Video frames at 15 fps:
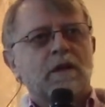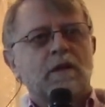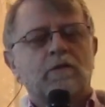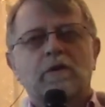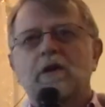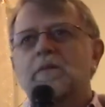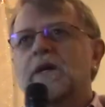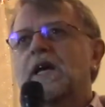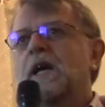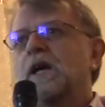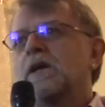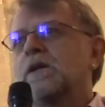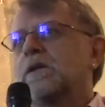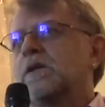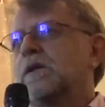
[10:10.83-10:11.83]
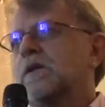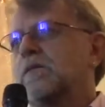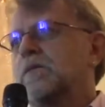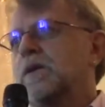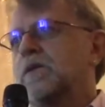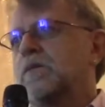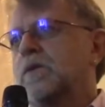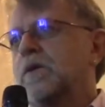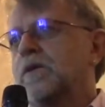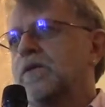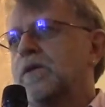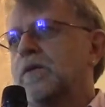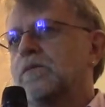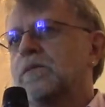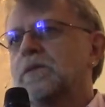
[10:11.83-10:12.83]
Loreena McKennitt put one of
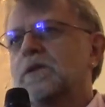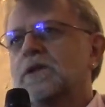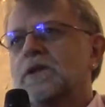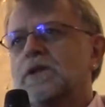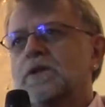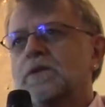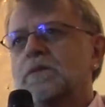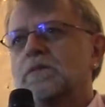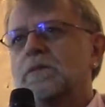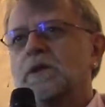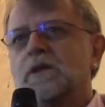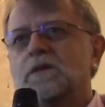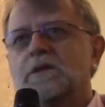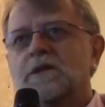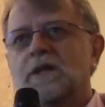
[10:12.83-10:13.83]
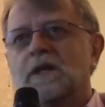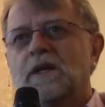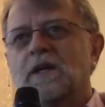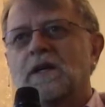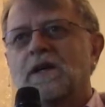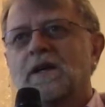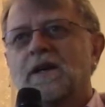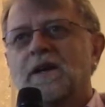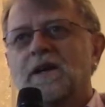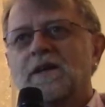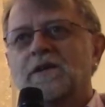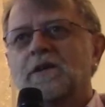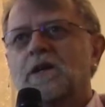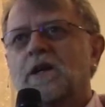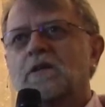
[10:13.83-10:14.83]
them to music, mm.
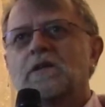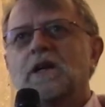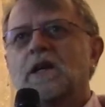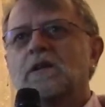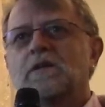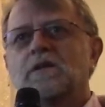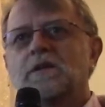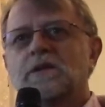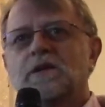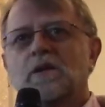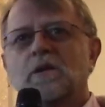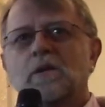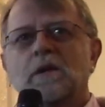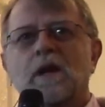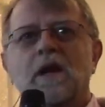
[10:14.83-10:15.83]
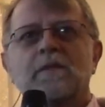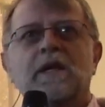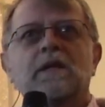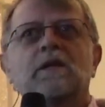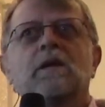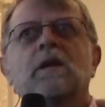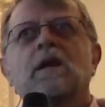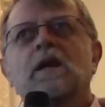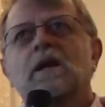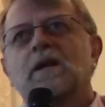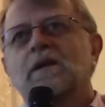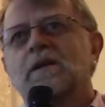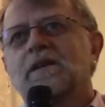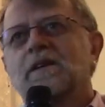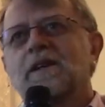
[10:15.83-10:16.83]
The Dark Night of the Soul. I mean,
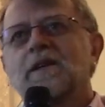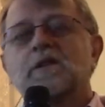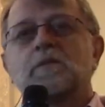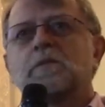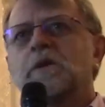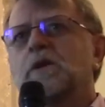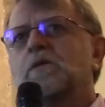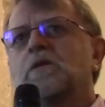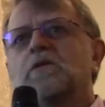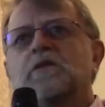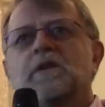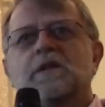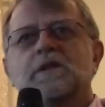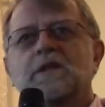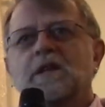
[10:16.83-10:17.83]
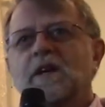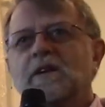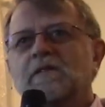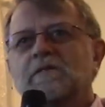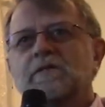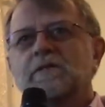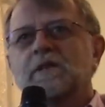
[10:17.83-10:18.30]
it's beautiful stuff.